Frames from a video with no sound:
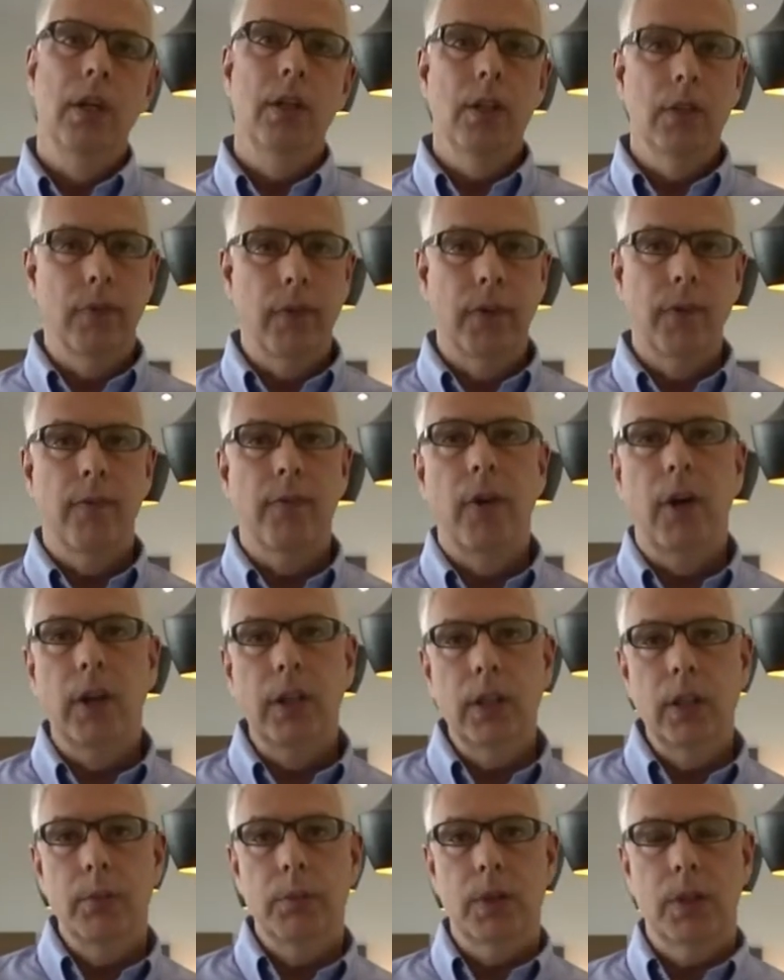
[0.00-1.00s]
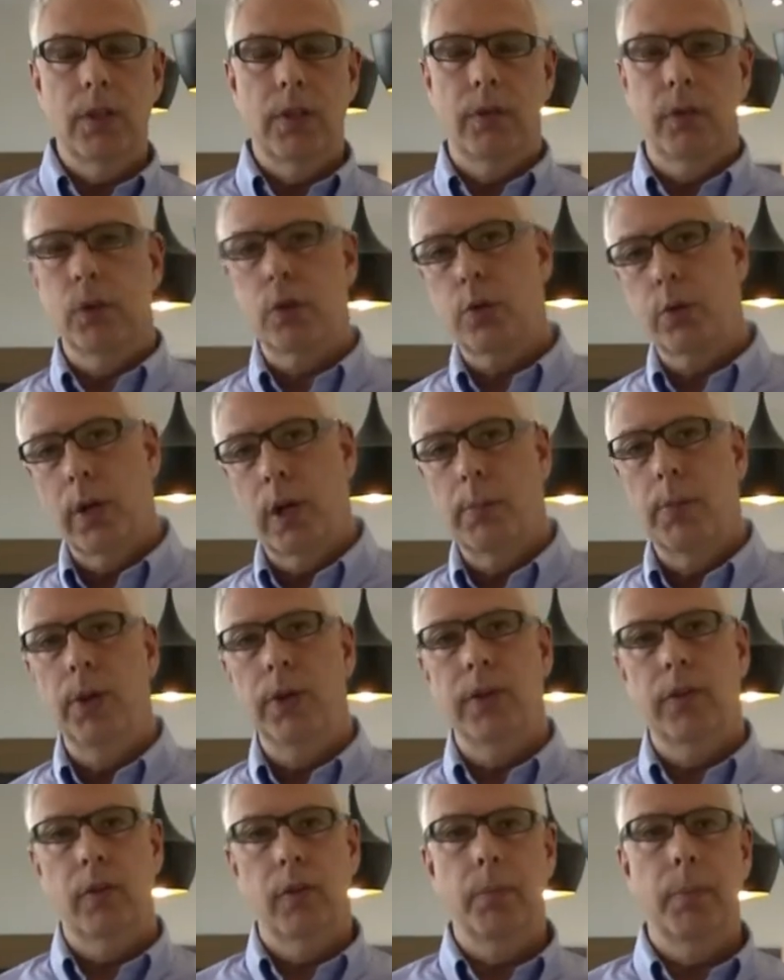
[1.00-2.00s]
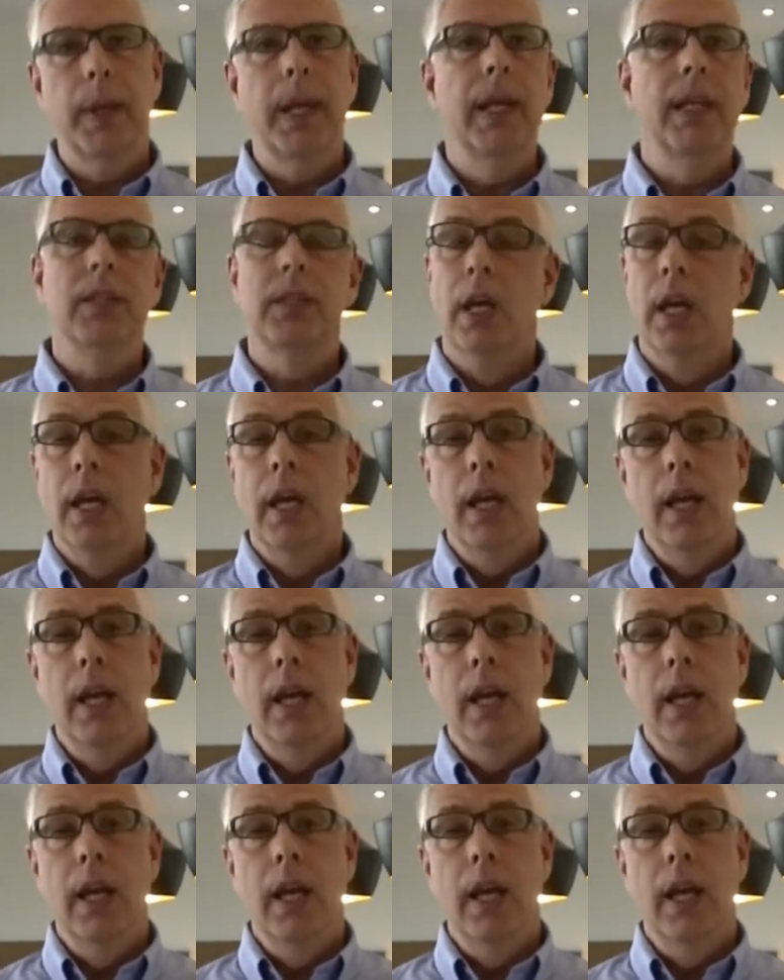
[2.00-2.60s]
different volumes, different treble, different bass.